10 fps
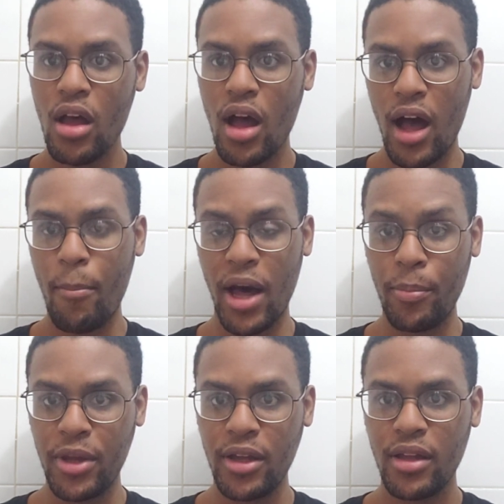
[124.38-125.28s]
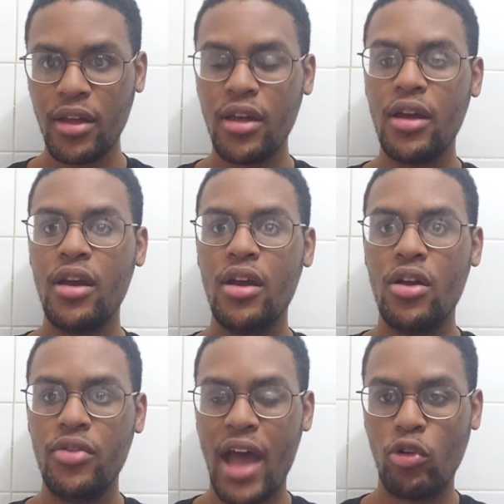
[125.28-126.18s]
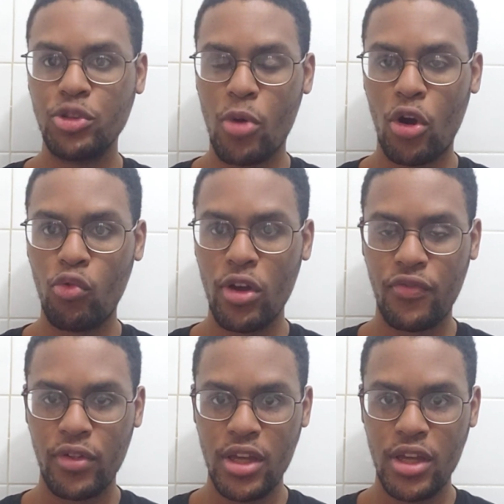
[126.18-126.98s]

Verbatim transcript: uh, puppet that was born with